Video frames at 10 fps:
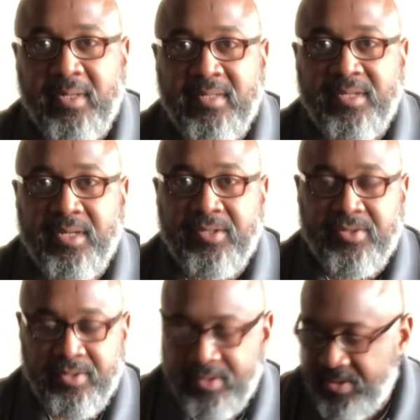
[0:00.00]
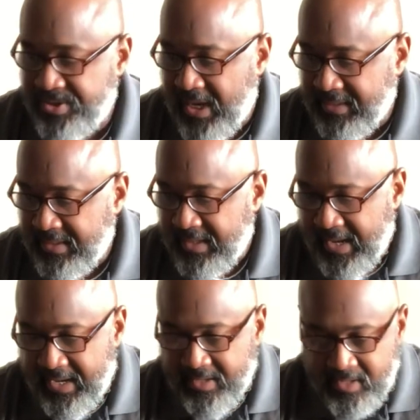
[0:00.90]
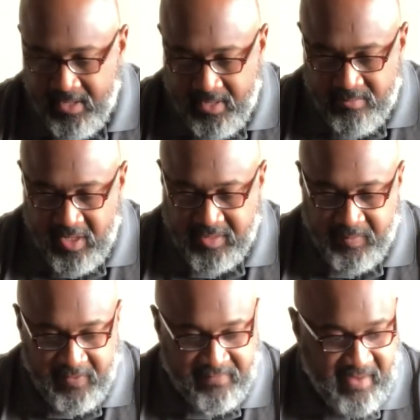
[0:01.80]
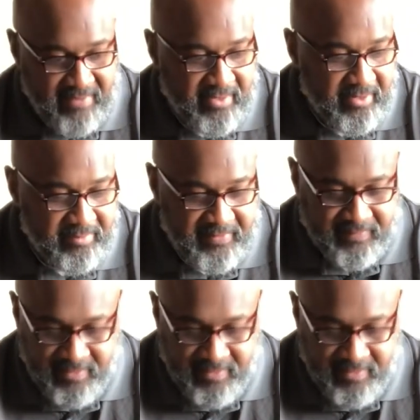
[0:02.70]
till you get your shotgun. I had a Mossberg 500